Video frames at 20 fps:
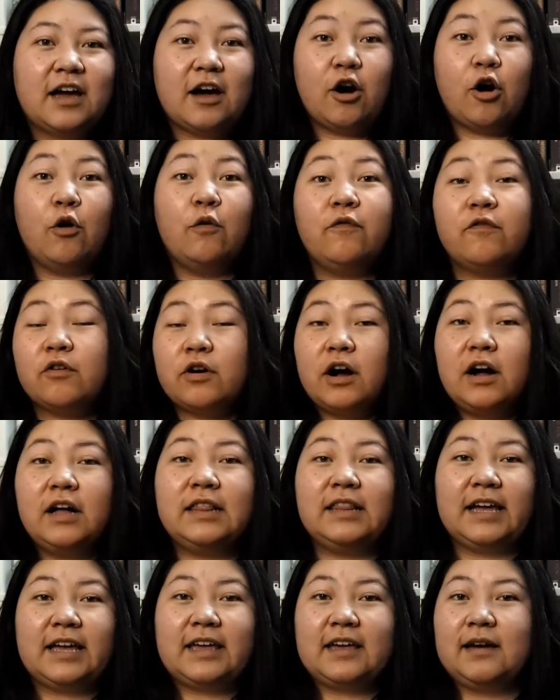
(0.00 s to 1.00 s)
Overall,
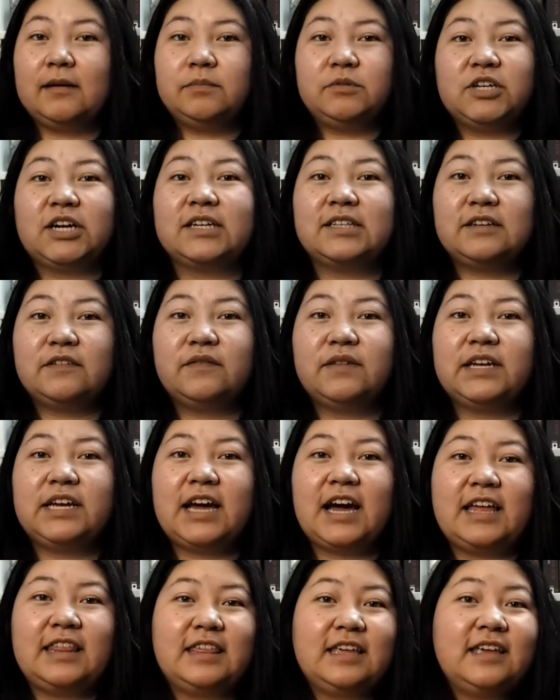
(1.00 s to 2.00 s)
like objectively,
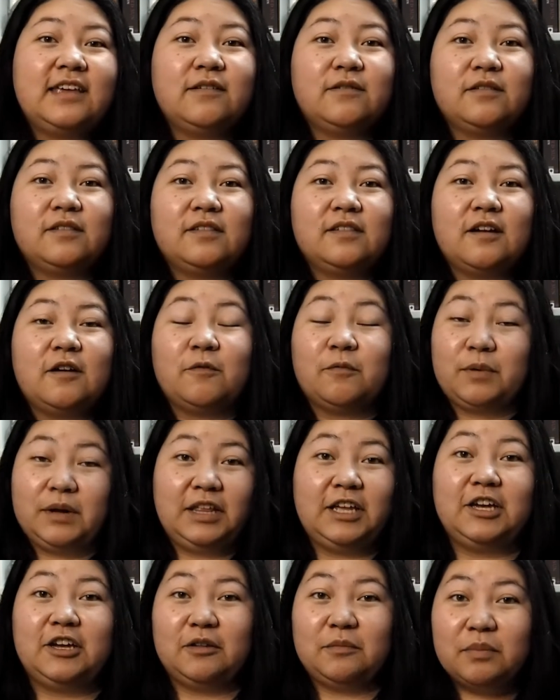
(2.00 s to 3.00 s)
I think it's a
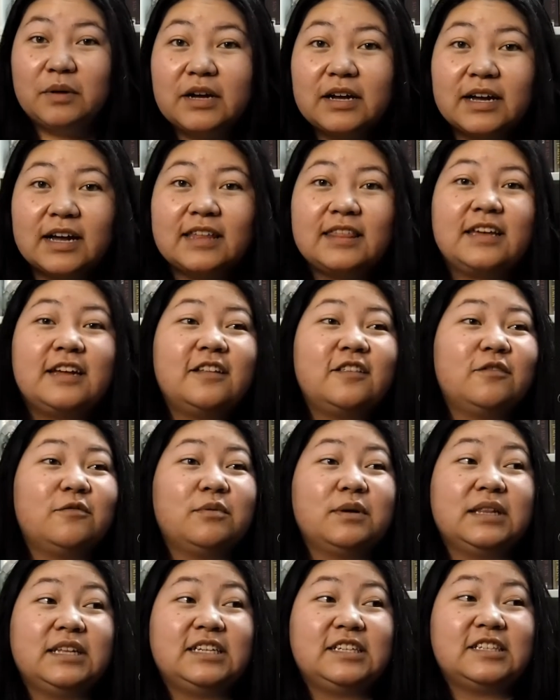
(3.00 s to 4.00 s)
really good book. I think it's a
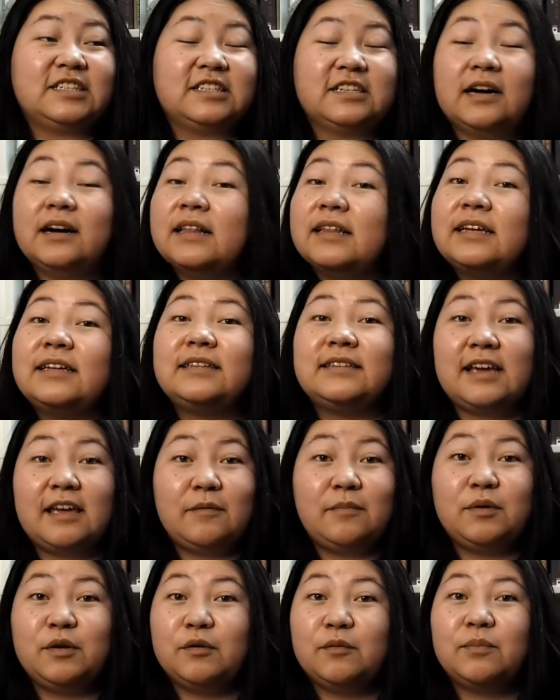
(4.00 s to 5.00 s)
really solid
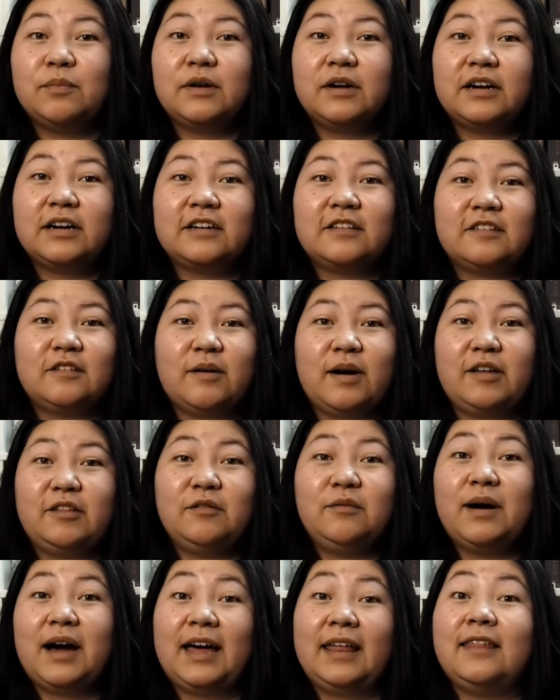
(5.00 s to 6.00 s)
debut book, so I
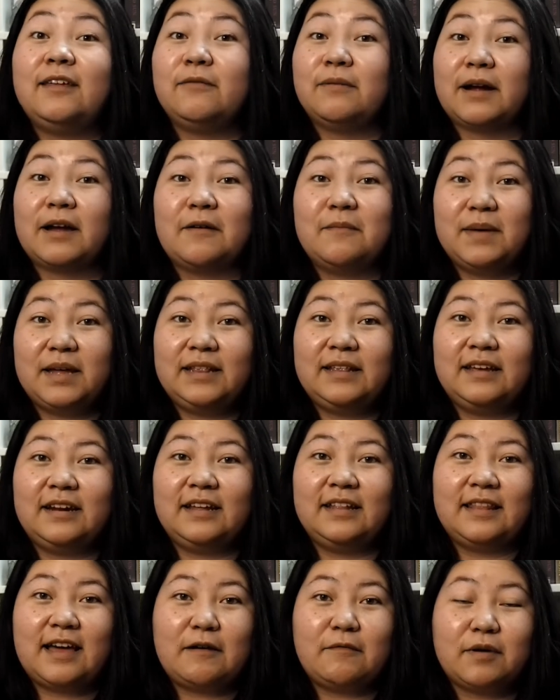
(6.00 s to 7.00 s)
do highly recommend it
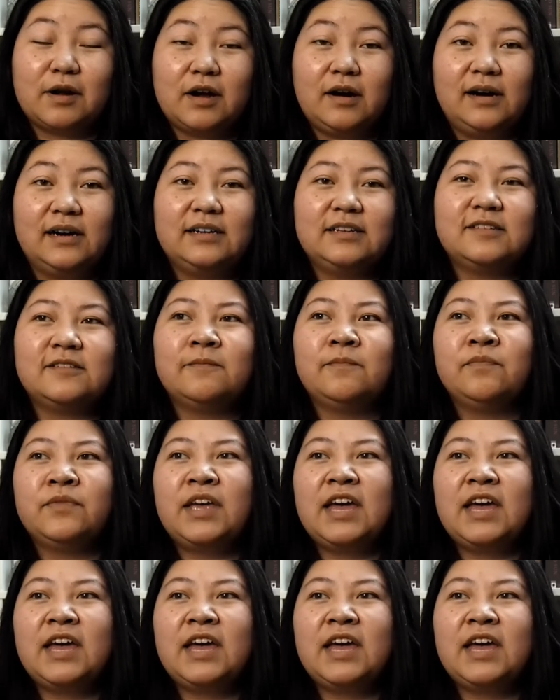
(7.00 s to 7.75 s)
in that regards.